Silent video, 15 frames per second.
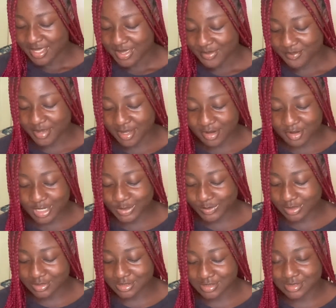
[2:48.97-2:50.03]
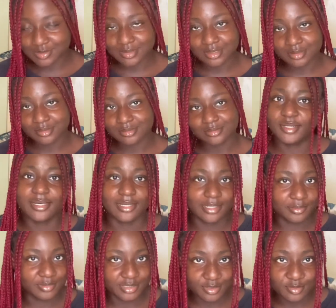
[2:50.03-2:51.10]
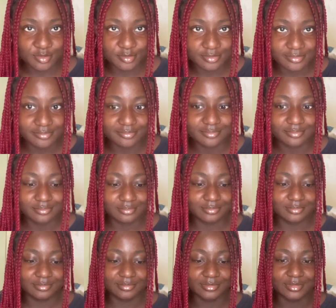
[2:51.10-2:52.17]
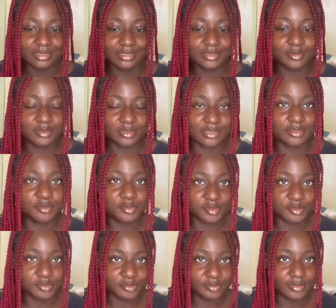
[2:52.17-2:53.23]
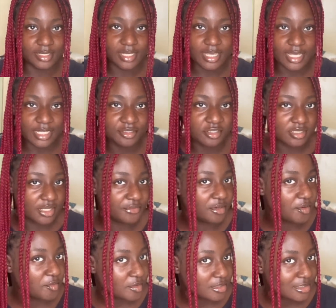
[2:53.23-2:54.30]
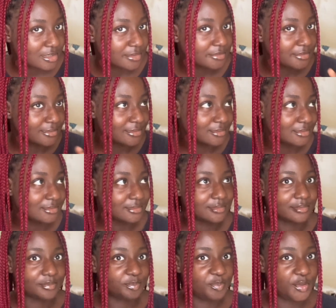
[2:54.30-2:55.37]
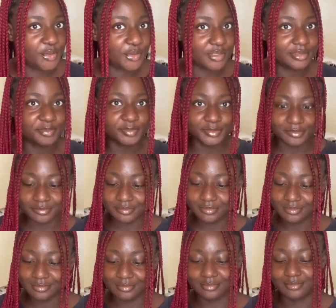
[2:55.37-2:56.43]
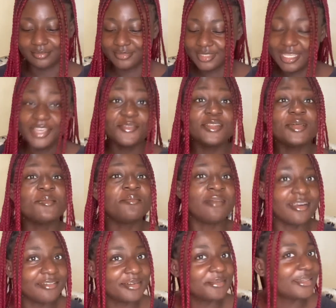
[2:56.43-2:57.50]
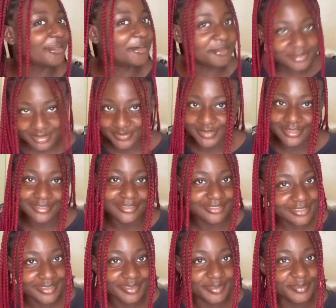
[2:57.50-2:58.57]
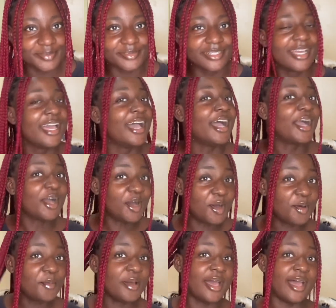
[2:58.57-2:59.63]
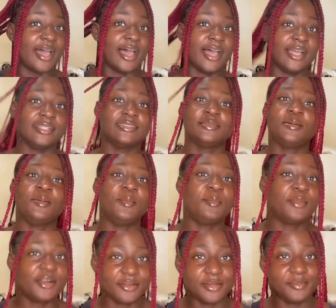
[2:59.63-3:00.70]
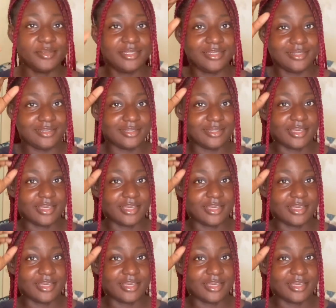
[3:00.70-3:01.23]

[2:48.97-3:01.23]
My current relationship status, I'm single. Single. I just have a crush, period. If you want to marry me, come someone, DM. Come and marry me.